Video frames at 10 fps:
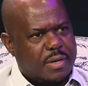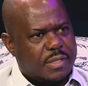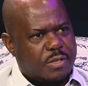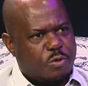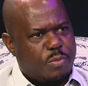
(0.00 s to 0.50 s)

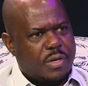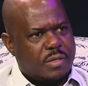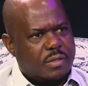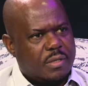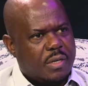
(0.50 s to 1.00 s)
among the
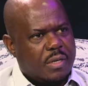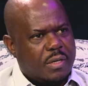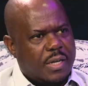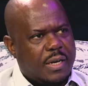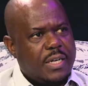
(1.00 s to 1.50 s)
Roman
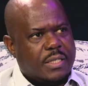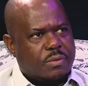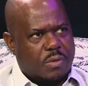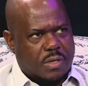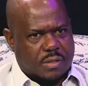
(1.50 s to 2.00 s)

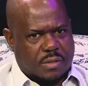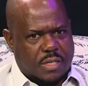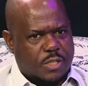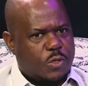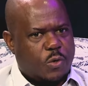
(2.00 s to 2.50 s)
elite was
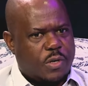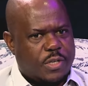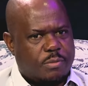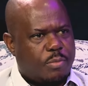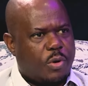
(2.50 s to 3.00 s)
they stole his